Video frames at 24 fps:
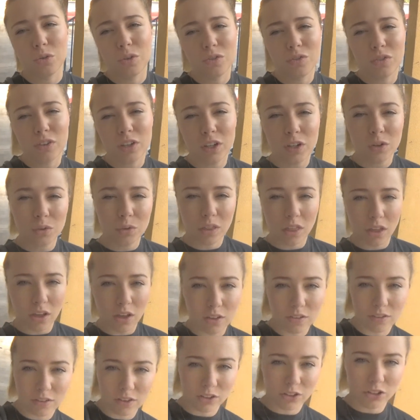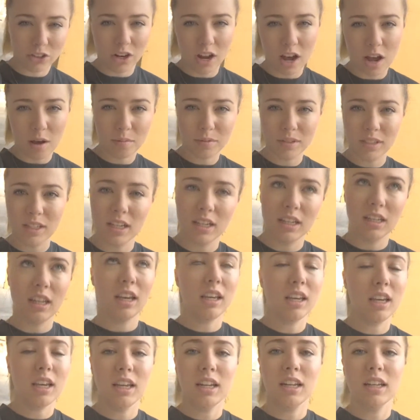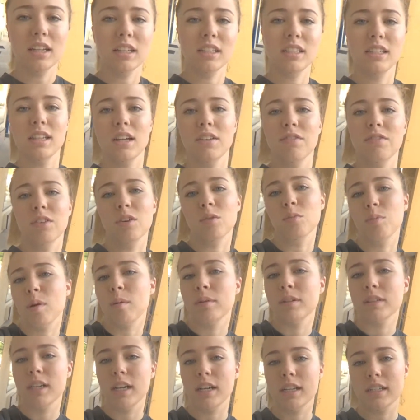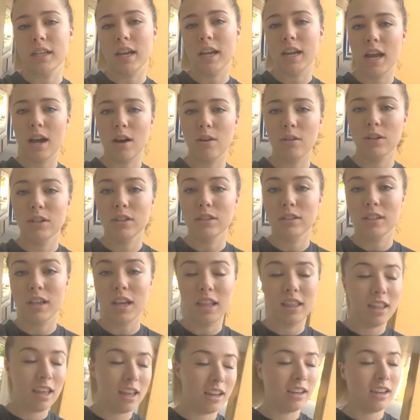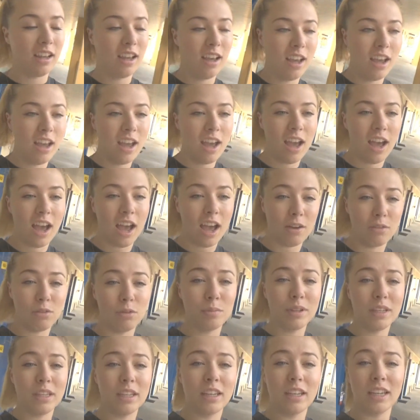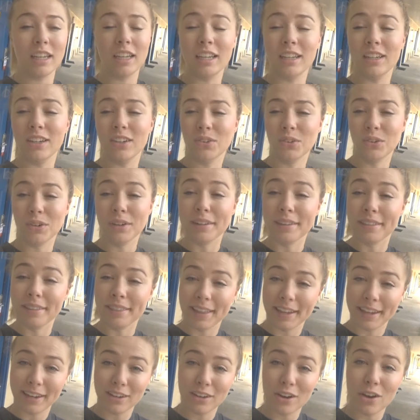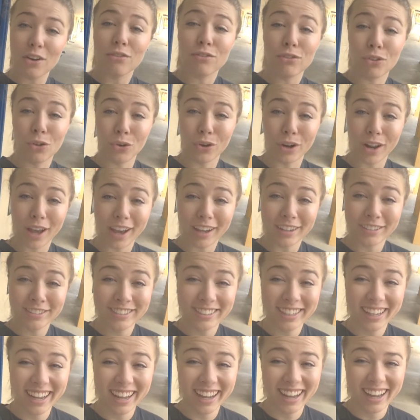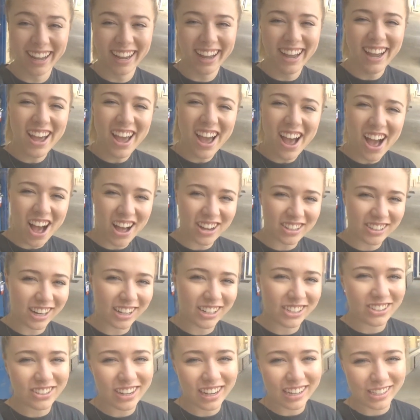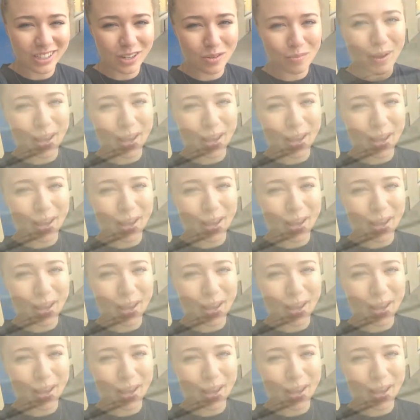we figure with all of our stops and like eating and stuff, it'll probably take 10 hours. And then I will be in Orlando, Florida. I'll talk to you guys in a